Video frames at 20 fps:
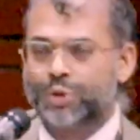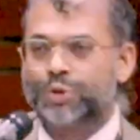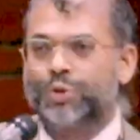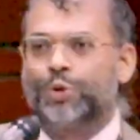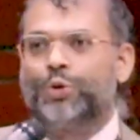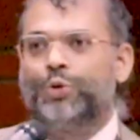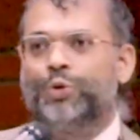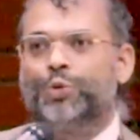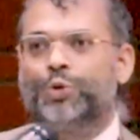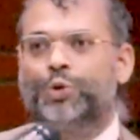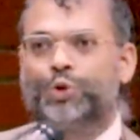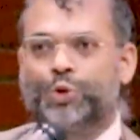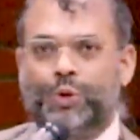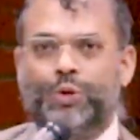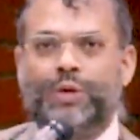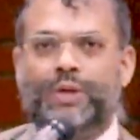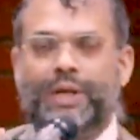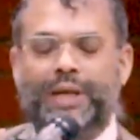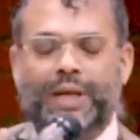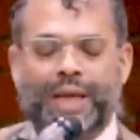So you
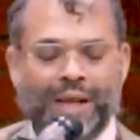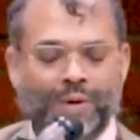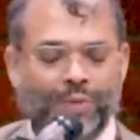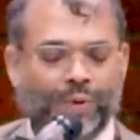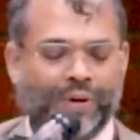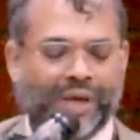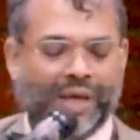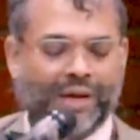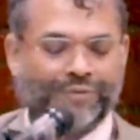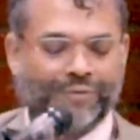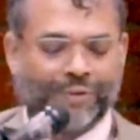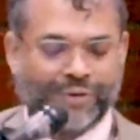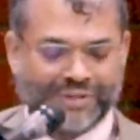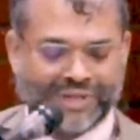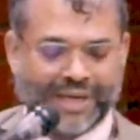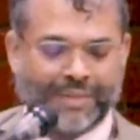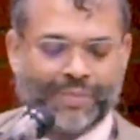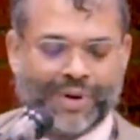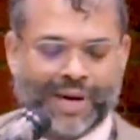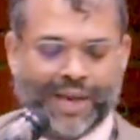should advocate for
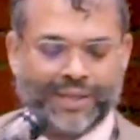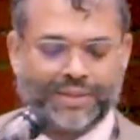same